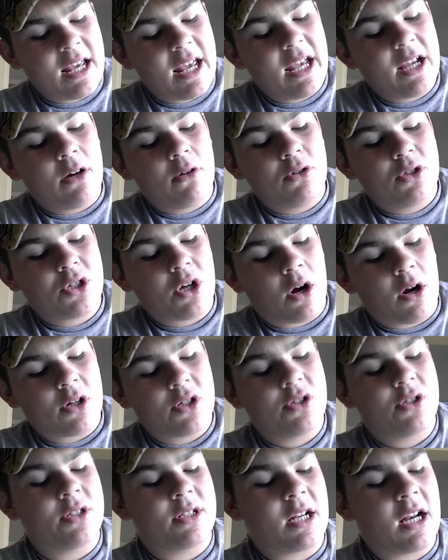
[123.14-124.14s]
Diego
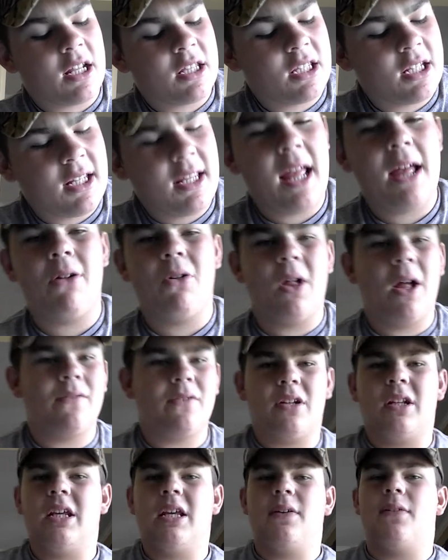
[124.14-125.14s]
Chargers, and I think they will have
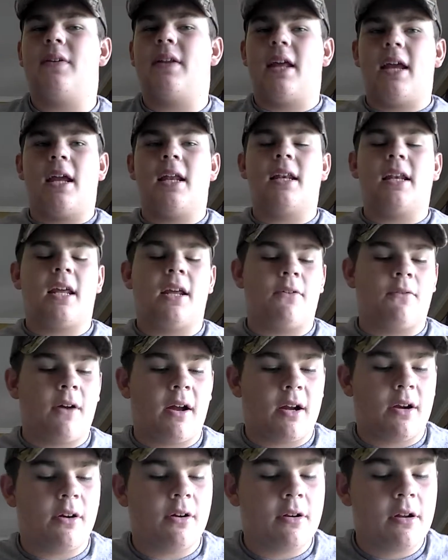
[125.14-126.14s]
an even 8-8
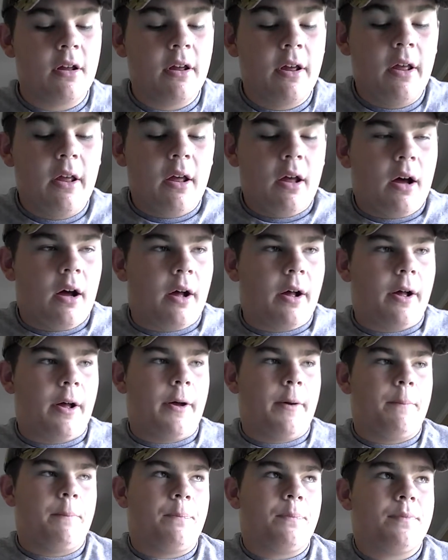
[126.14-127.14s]
record.
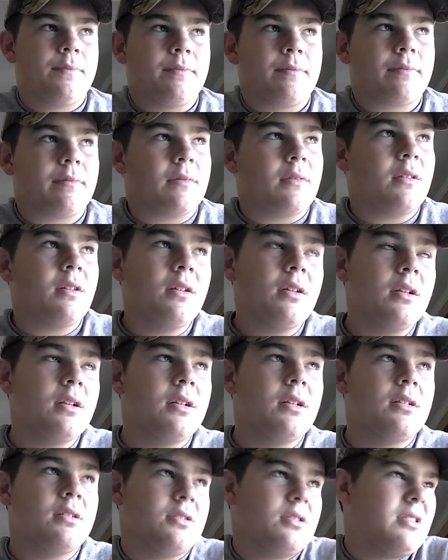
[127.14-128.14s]
I
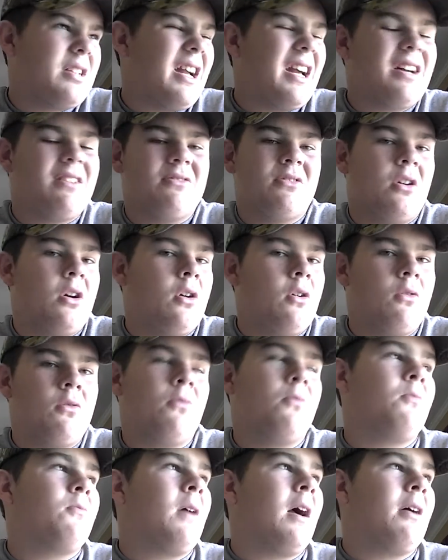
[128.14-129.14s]
don't
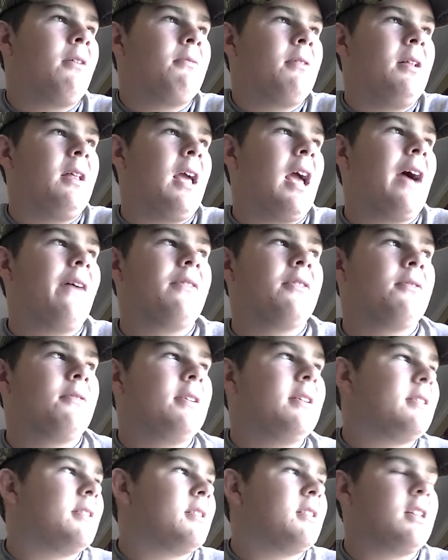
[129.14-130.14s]
know. I don't really have any
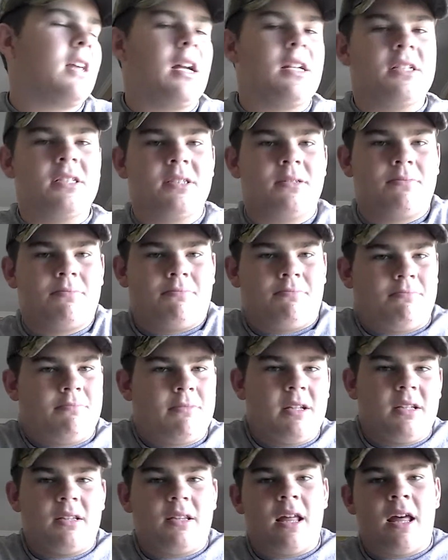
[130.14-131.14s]
reasoning. I just
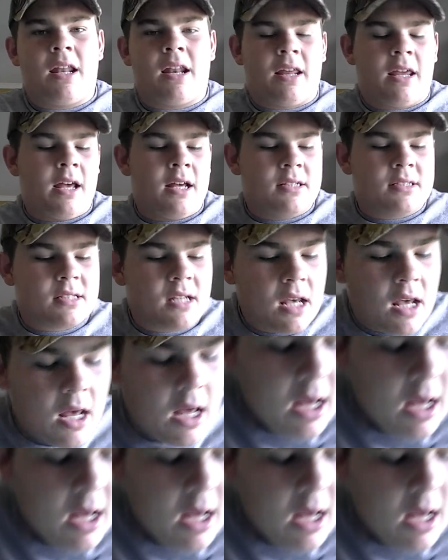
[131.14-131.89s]
think that, I guess.